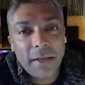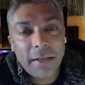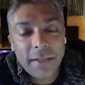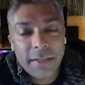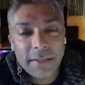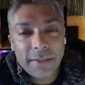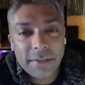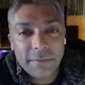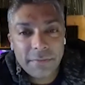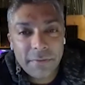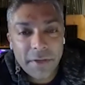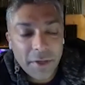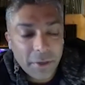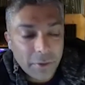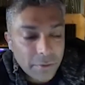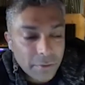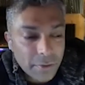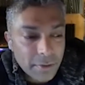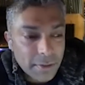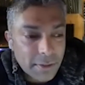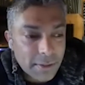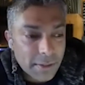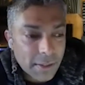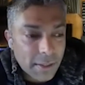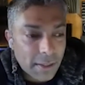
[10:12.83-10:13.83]
He's a very
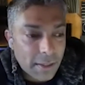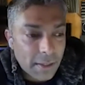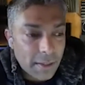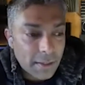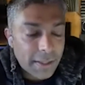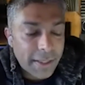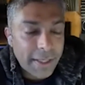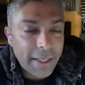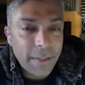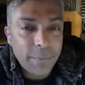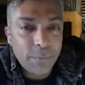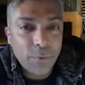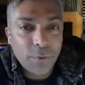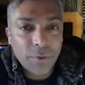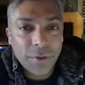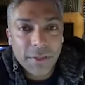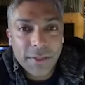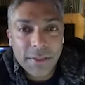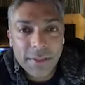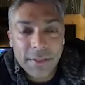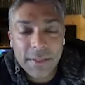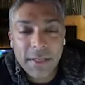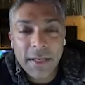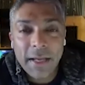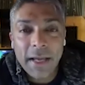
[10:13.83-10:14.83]
good
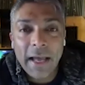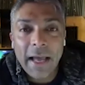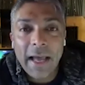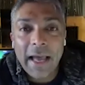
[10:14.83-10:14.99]
keyboardist,